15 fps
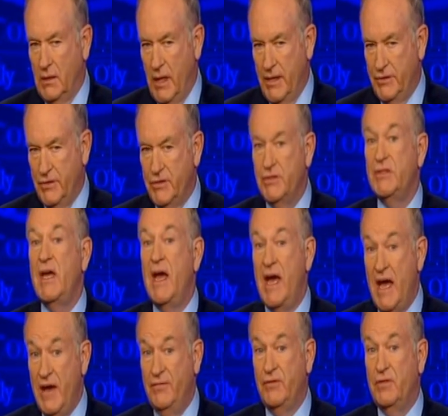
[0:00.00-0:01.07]
license
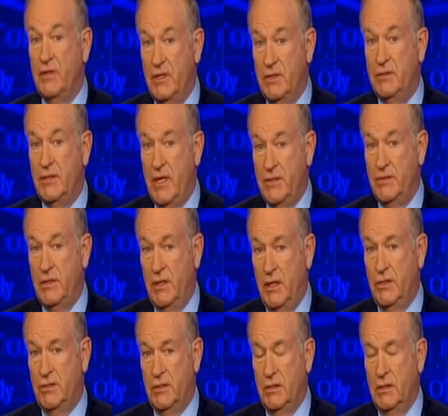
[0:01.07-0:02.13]
after the
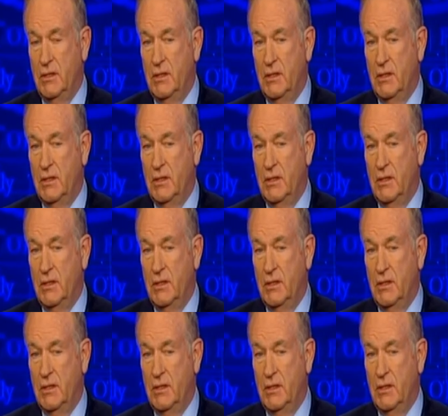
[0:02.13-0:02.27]
assassination.